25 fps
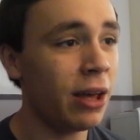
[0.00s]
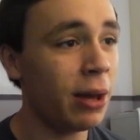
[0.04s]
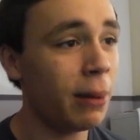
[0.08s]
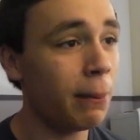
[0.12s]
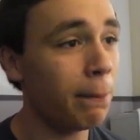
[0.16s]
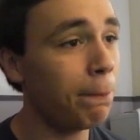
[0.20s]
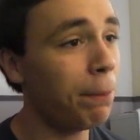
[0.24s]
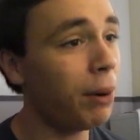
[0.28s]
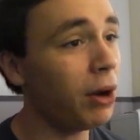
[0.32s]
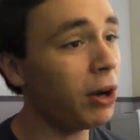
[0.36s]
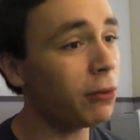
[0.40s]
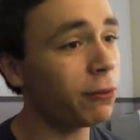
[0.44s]

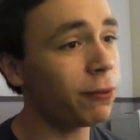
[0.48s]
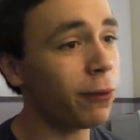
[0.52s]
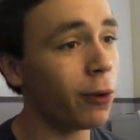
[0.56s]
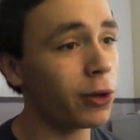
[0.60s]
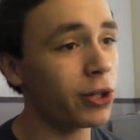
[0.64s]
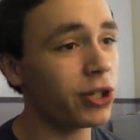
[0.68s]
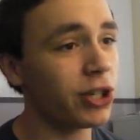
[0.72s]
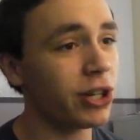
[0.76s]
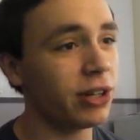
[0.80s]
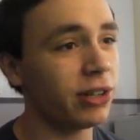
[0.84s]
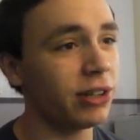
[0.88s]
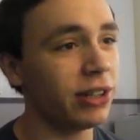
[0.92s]
But
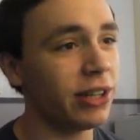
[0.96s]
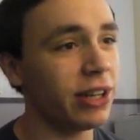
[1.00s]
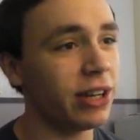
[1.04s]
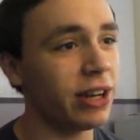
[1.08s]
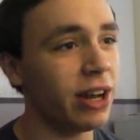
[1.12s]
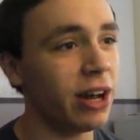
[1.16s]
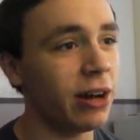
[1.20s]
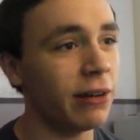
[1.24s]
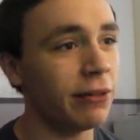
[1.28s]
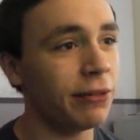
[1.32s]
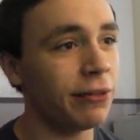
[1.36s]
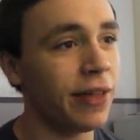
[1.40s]
fortunately
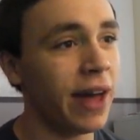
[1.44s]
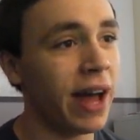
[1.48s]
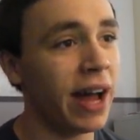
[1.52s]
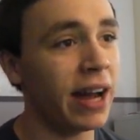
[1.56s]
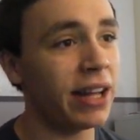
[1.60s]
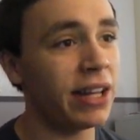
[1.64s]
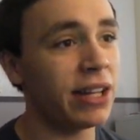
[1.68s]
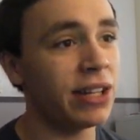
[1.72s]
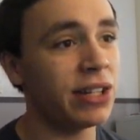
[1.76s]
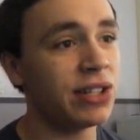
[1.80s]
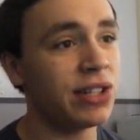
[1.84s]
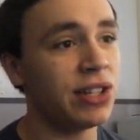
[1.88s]
enough, that
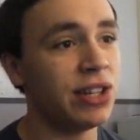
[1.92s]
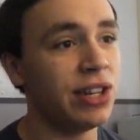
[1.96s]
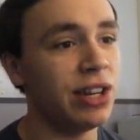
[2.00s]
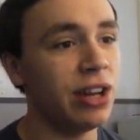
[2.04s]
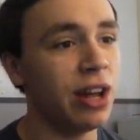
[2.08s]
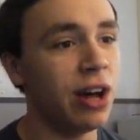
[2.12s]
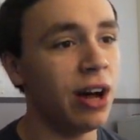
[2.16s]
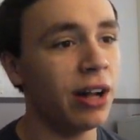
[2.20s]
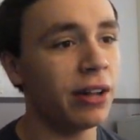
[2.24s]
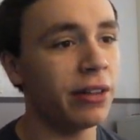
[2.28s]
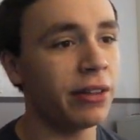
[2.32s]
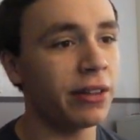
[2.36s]
is
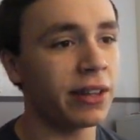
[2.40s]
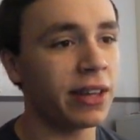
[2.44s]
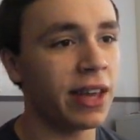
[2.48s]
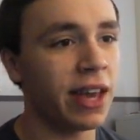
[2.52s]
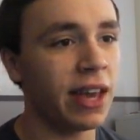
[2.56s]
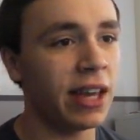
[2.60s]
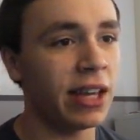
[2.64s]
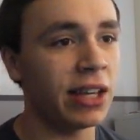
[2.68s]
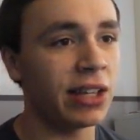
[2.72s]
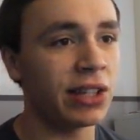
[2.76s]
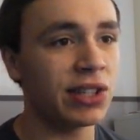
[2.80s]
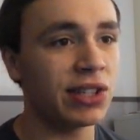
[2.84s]
not the
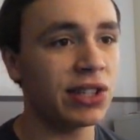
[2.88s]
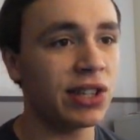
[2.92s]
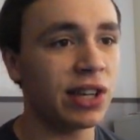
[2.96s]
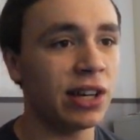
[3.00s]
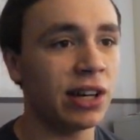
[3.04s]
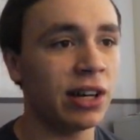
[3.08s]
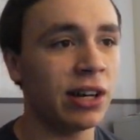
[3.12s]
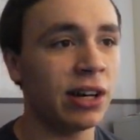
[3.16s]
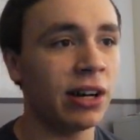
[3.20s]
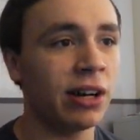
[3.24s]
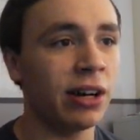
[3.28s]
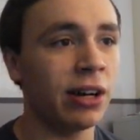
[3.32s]
case.
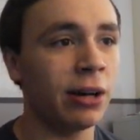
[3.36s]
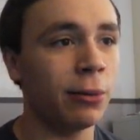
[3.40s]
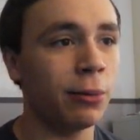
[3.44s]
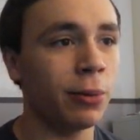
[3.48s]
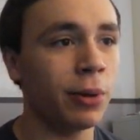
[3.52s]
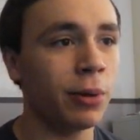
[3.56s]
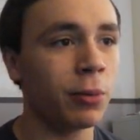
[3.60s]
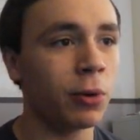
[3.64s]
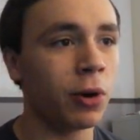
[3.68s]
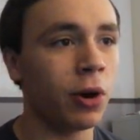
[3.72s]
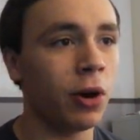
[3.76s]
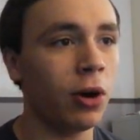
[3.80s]
We
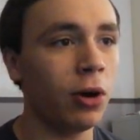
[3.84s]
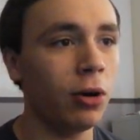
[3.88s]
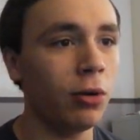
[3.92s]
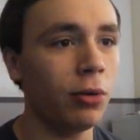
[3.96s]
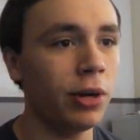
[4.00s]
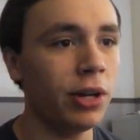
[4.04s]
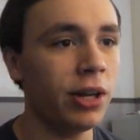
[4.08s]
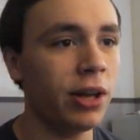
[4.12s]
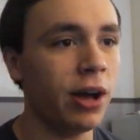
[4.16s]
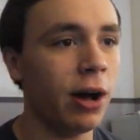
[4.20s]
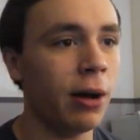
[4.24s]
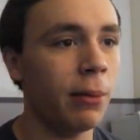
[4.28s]
were
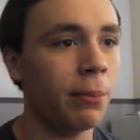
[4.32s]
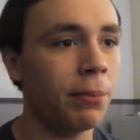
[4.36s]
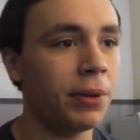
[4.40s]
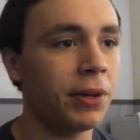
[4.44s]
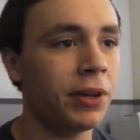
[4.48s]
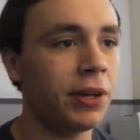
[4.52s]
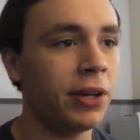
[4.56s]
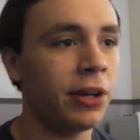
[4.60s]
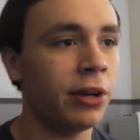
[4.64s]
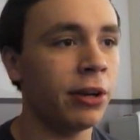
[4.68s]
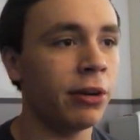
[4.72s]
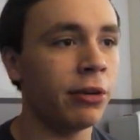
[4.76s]
already up
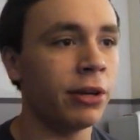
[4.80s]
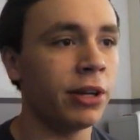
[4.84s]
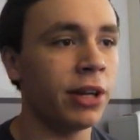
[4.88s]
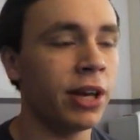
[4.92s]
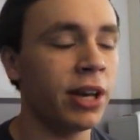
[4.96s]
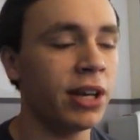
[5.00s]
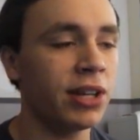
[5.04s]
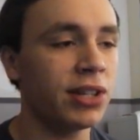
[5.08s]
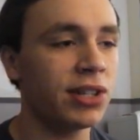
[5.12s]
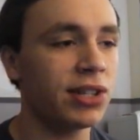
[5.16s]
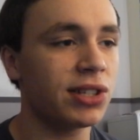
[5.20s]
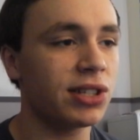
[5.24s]
here,
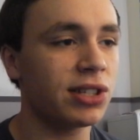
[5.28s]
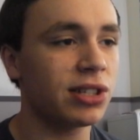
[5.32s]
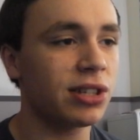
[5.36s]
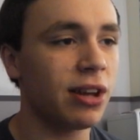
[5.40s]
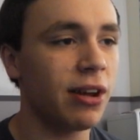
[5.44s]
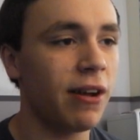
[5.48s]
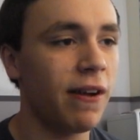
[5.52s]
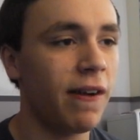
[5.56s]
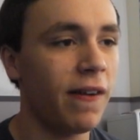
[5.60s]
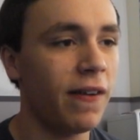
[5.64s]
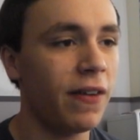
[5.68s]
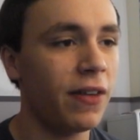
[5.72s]
yes?
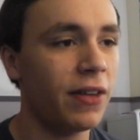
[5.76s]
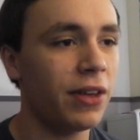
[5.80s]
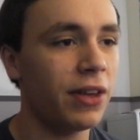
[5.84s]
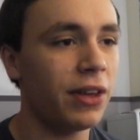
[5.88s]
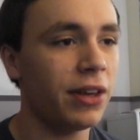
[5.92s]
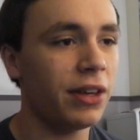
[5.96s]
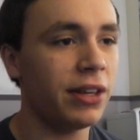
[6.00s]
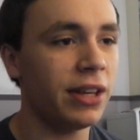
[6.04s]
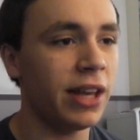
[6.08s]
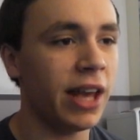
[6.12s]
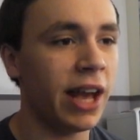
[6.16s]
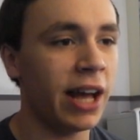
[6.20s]

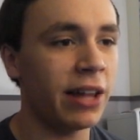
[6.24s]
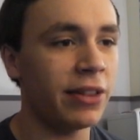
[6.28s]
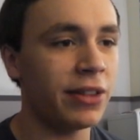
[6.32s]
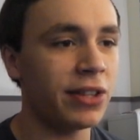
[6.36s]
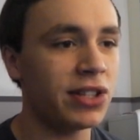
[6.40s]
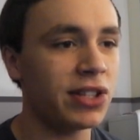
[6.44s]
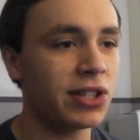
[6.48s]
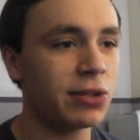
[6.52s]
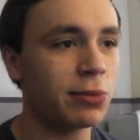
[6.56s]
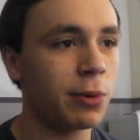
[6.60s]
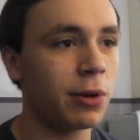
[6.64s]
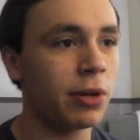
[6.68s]
Yeah, this
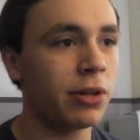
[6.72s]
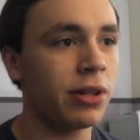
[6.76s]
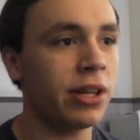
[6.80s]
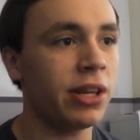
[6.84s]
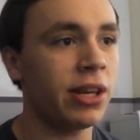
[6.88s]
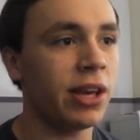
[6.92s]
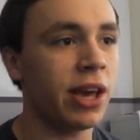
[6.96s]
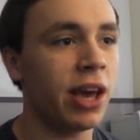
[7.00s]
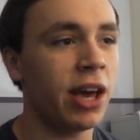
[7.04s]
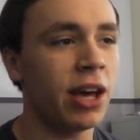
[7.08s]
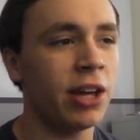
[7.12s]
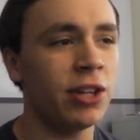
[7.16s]
is where the
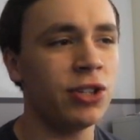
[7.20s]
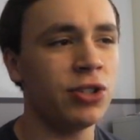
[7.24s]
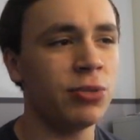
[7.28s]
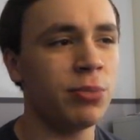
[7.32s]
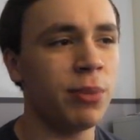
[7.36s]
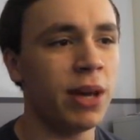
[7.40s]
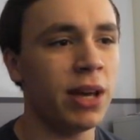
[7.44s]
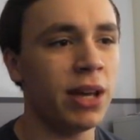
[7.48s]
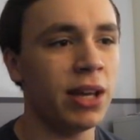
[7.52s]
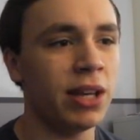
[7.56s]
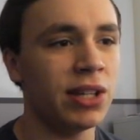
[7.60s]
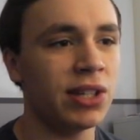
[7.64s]
hedge
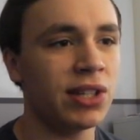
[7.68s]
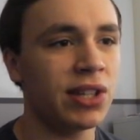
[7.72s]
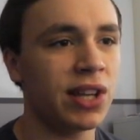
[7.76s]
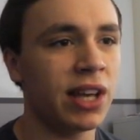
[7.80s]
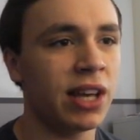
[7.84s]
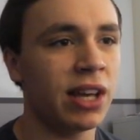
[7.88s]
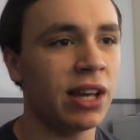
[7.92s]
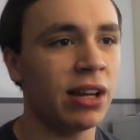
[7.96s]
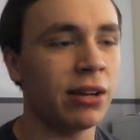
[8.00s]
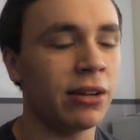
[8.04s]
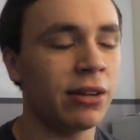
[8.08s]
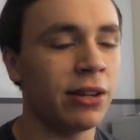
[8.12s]
maze
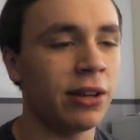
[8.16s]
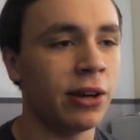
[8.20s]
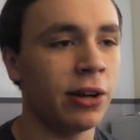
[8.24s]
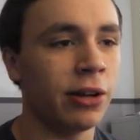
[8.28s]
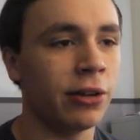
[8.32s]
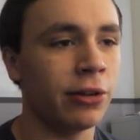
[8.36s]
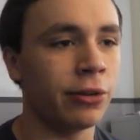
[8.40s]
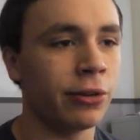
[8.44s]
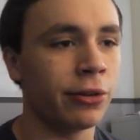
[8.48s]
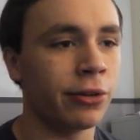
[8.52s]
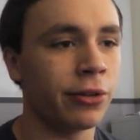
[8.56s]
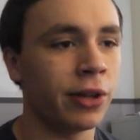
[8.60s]
and the
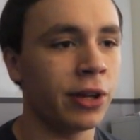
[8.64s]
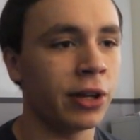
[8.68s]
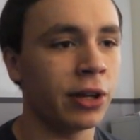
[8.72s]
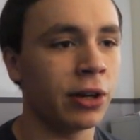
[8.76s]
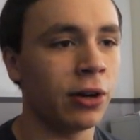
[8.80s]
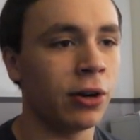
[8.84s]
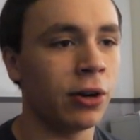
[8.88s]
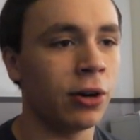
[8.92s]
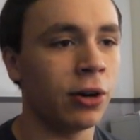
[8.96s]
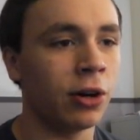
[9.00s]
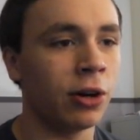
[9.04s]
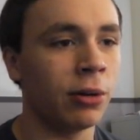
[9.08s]
other thing
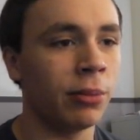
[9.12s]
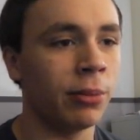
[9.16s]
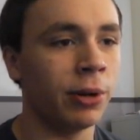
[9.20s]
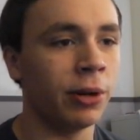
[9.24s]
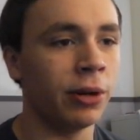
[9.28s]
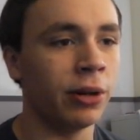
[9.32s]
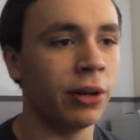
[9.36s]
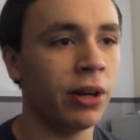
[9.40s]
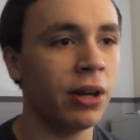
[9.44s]
are, but